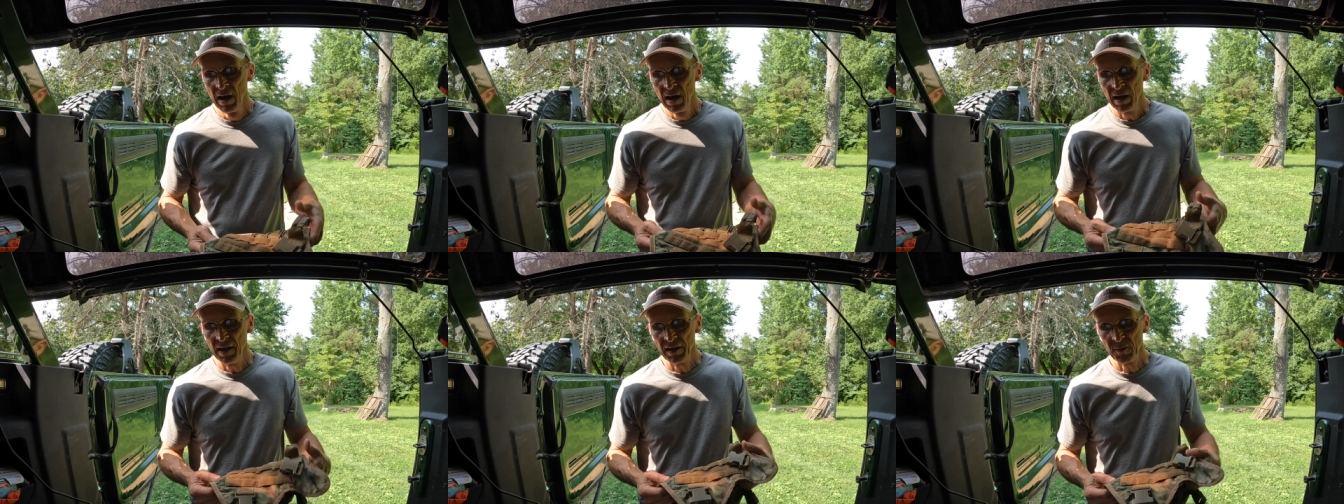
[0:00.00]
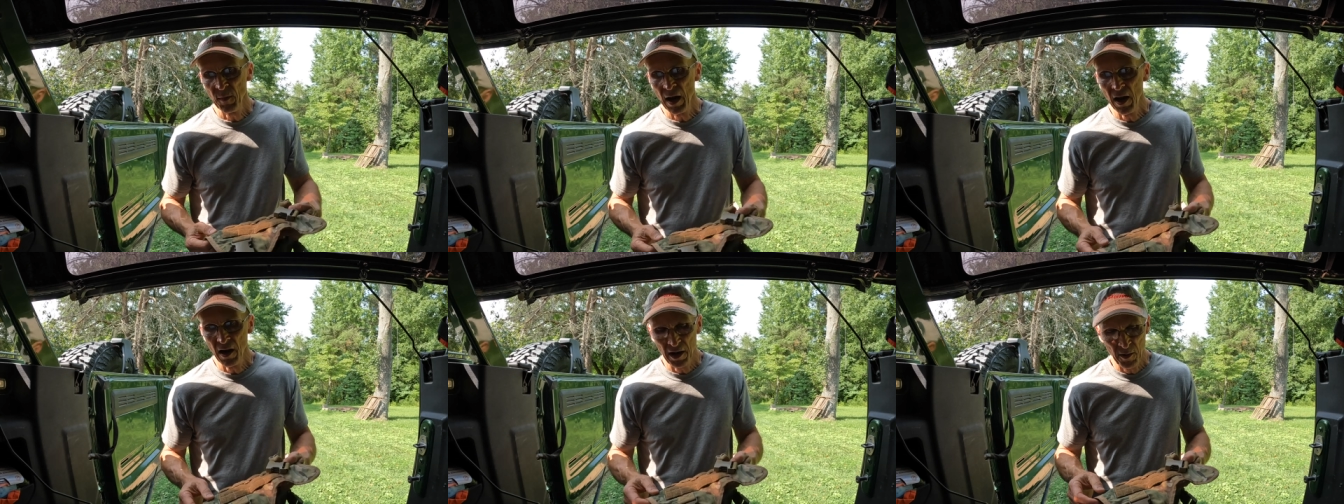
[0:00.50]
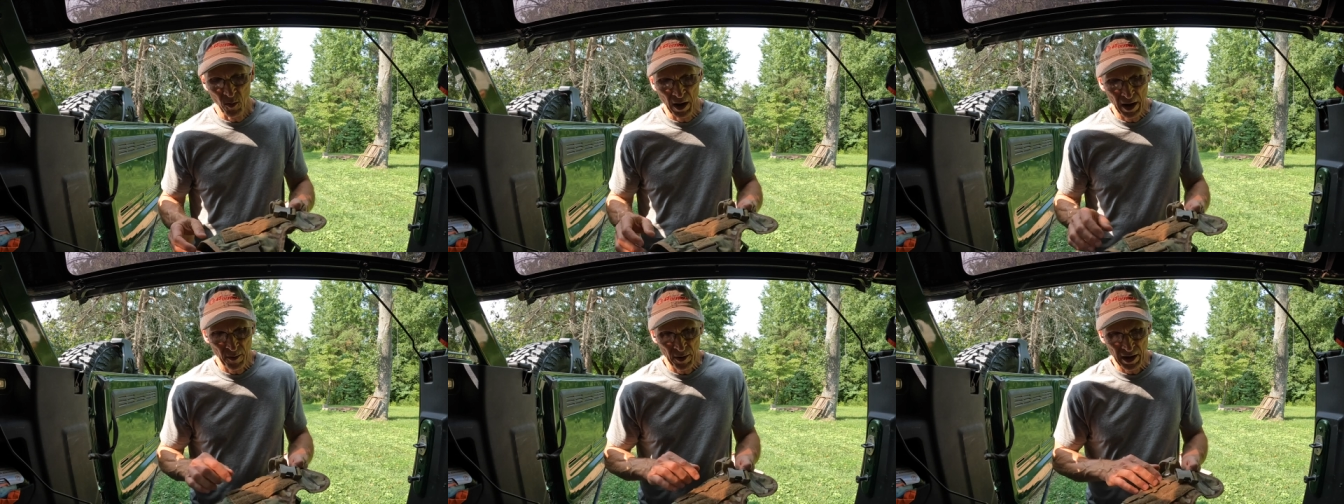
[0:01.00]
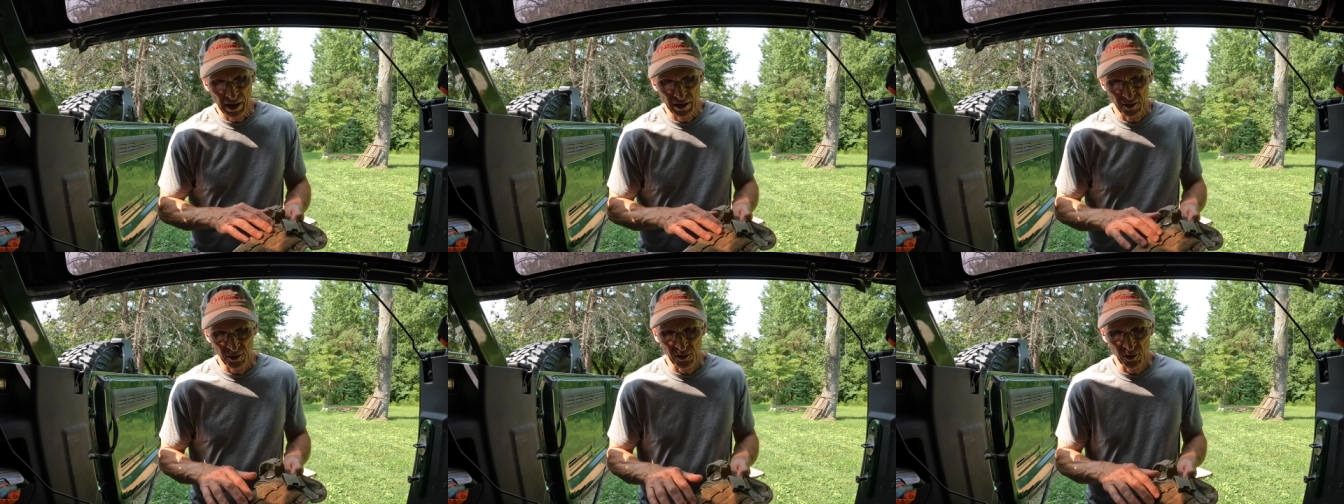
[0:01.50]
And this molly webbing,
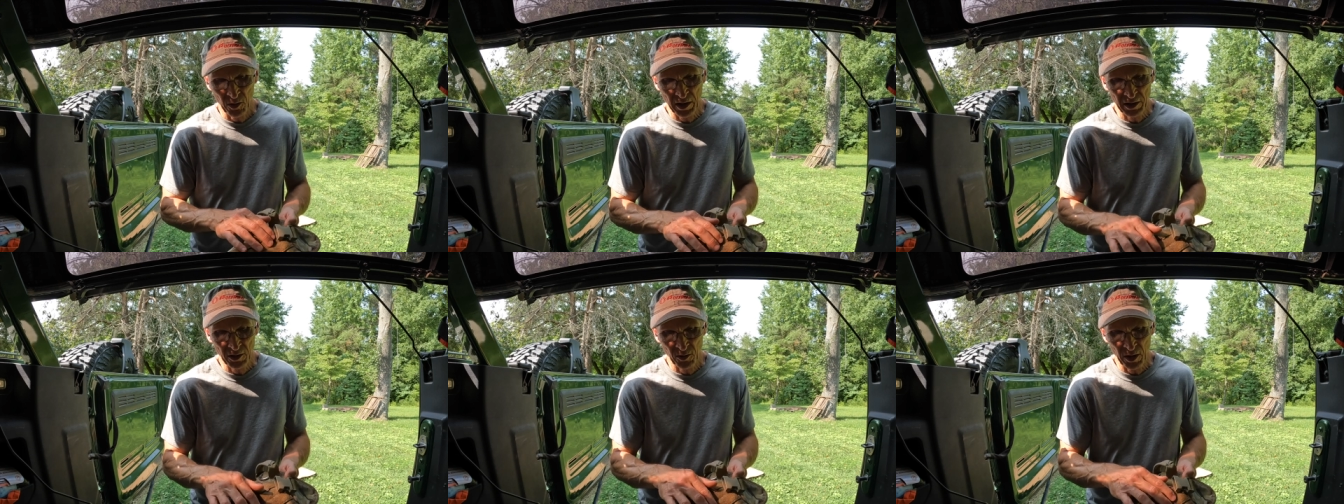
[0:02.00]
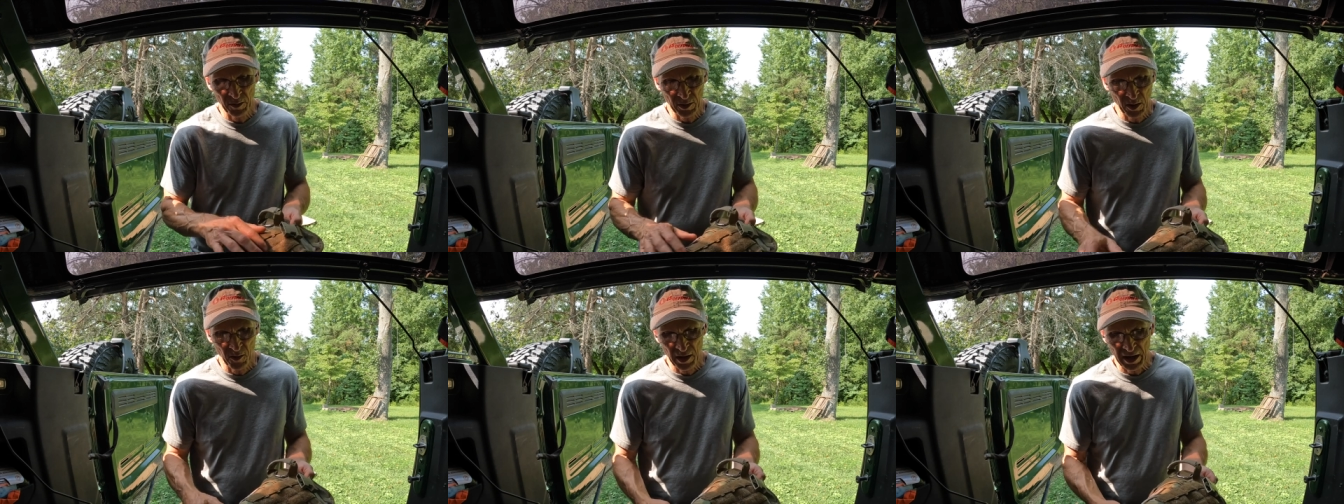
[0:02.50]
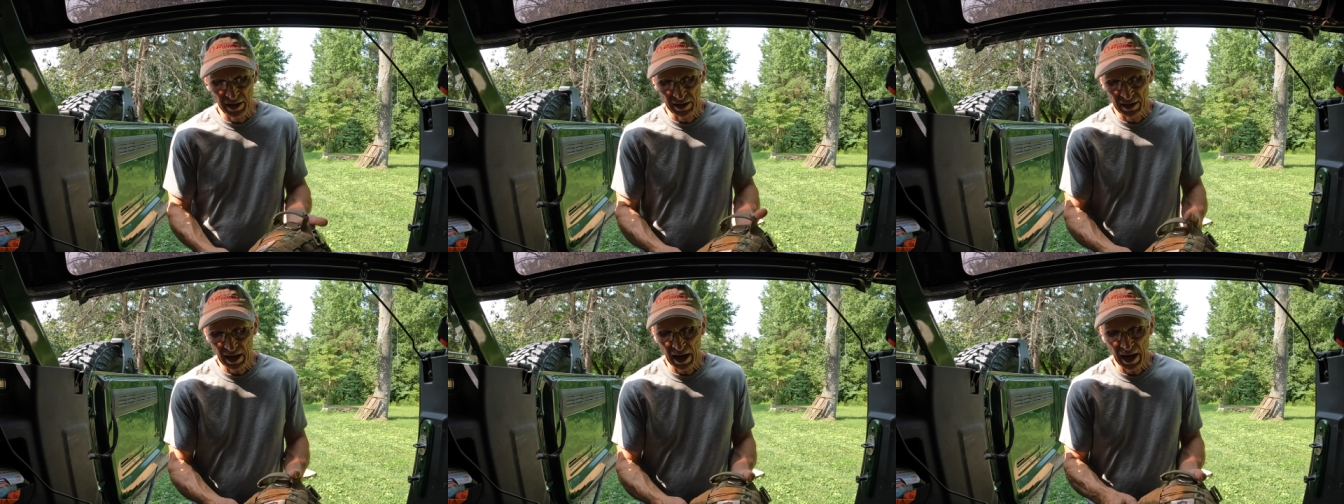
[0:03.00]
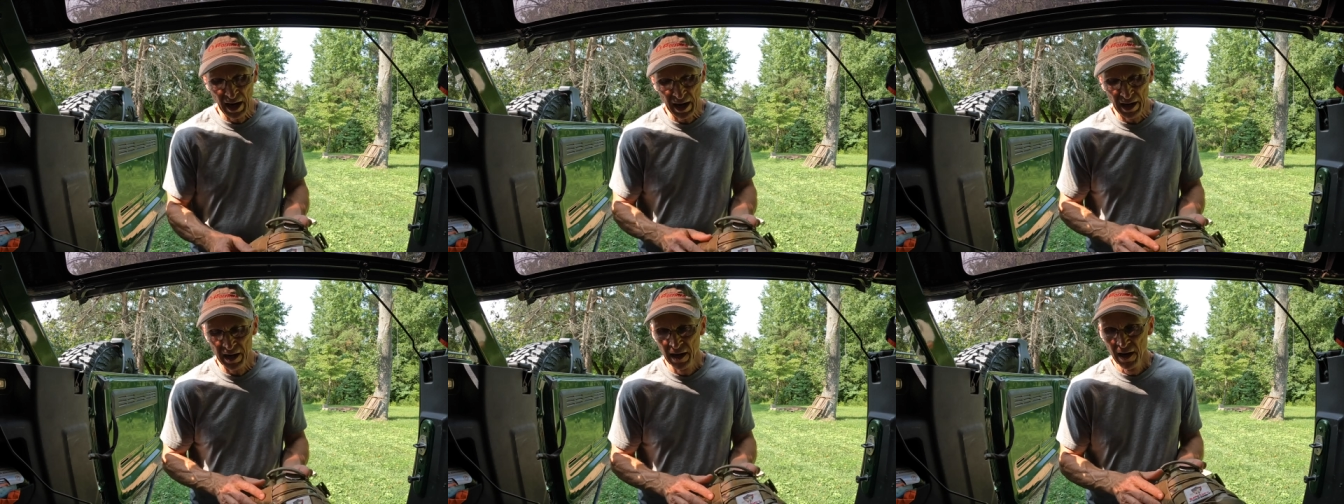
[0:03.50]
there's three strips on each
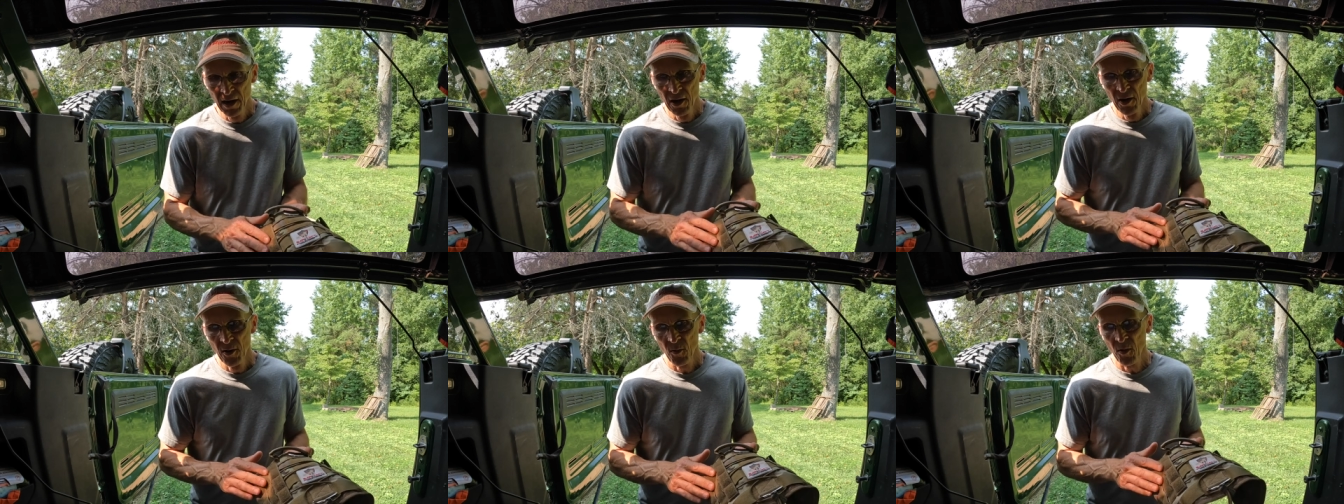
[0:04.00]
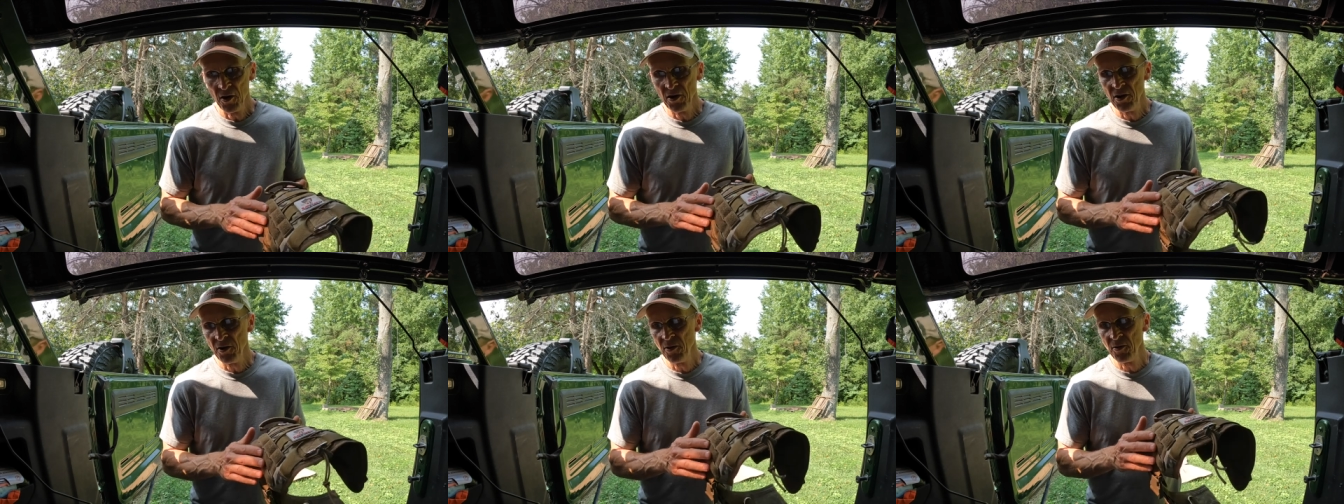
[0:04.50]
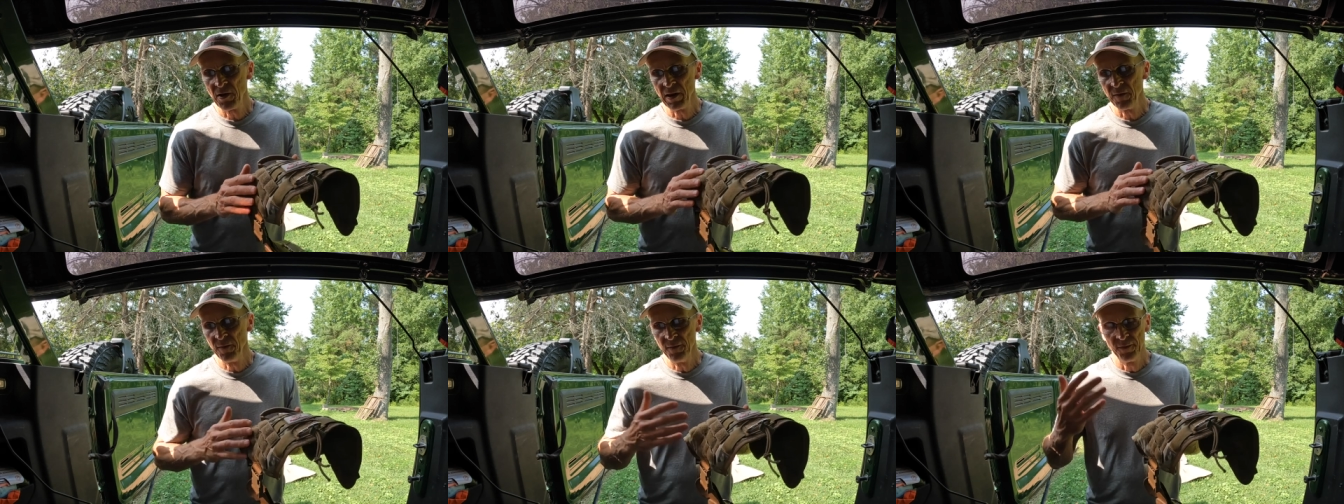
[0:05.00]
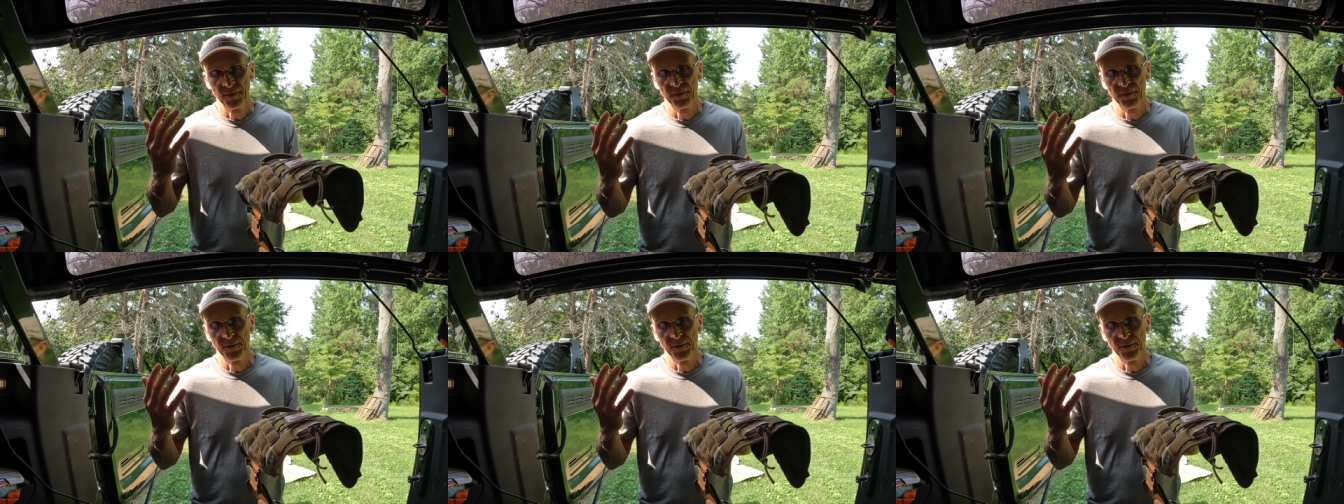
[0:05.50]
side where you can